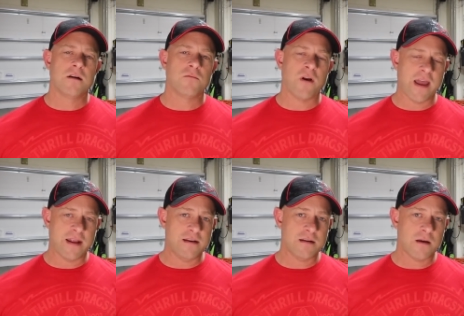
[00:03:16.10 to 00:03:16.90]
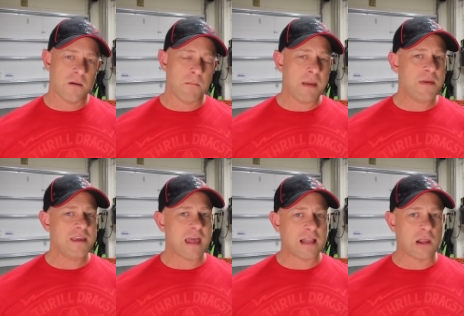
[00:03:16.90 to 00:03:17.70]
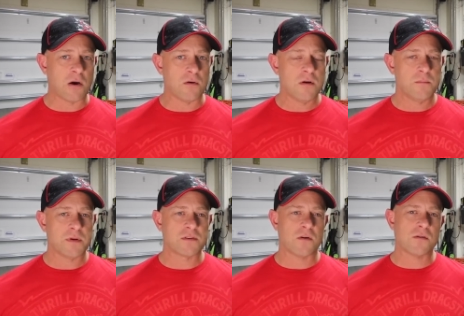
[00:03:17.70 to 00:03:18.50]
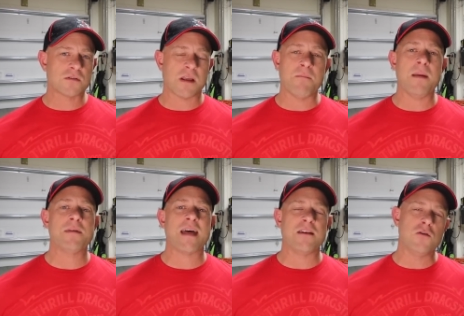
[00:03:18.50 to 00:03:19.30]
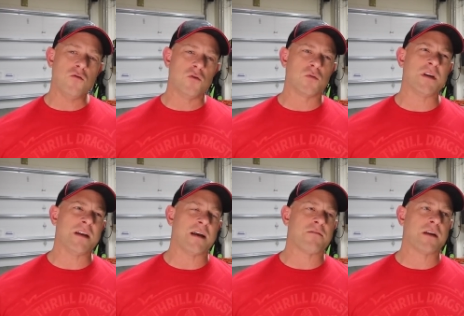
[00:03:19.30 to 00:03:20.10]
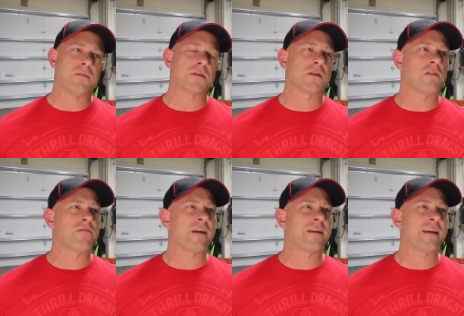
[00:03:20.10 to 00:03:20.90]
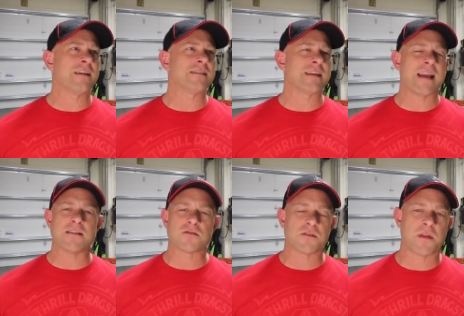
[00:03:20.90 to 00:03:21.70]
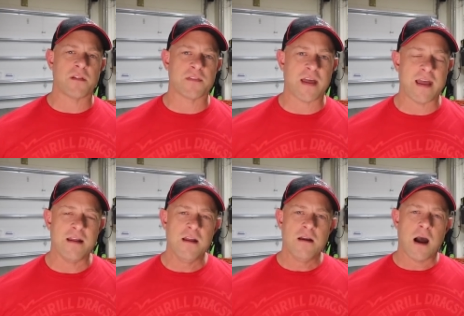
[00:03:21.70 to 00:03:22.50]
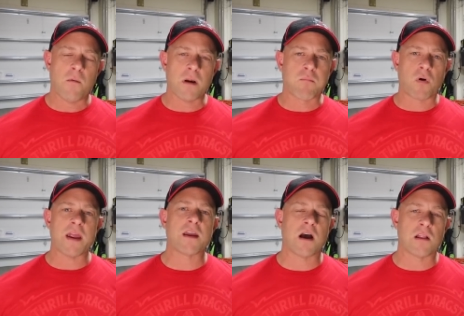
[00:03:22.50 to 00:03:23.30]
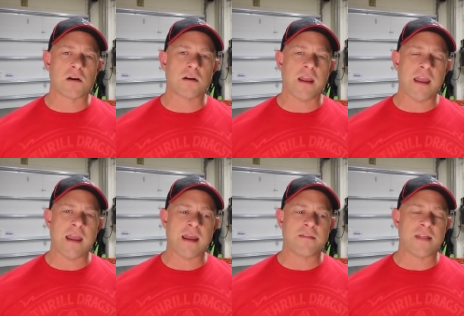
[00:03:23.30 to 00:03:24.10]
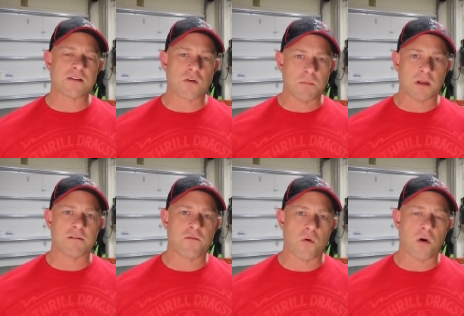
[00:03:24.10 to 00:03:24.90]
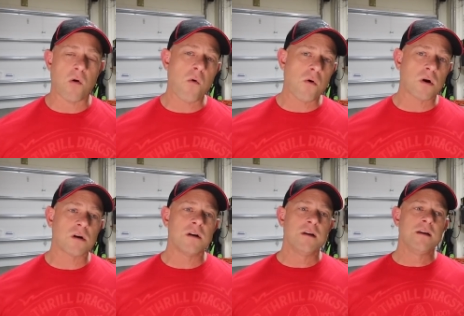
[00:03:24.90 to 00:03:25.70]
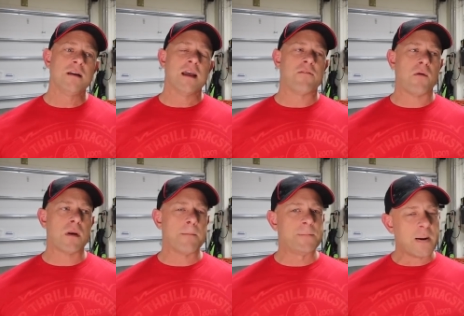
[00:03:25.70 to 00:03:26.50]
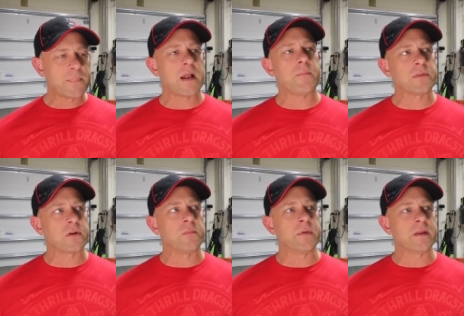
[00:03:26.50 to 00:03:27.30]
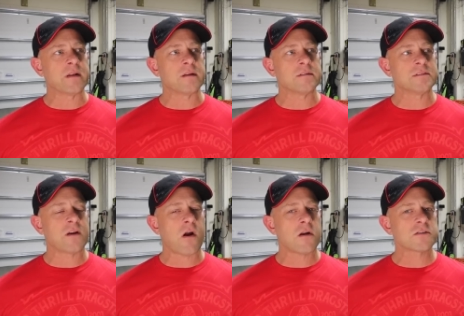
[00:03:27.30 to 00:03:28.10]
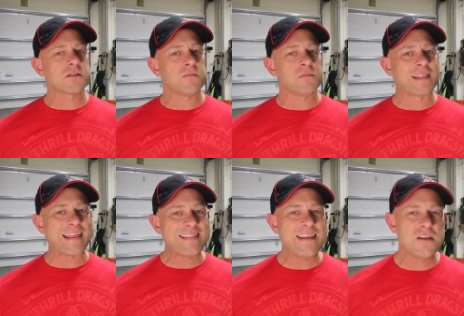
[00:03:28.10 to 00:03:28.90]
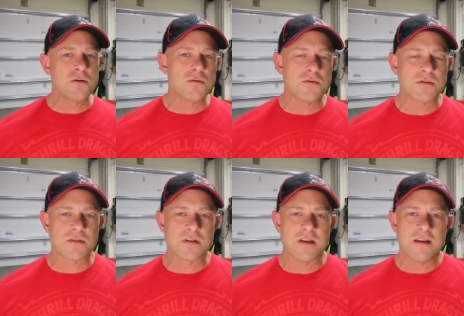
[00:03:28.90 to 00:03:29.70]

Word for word: red, maybe yellow, but those, and maybe that new green, I forget what it's called, Verde Sands or something like that. I want a bright color and that's what I'm looking for. Or if I want to bump it up a little bit, there are some lightly used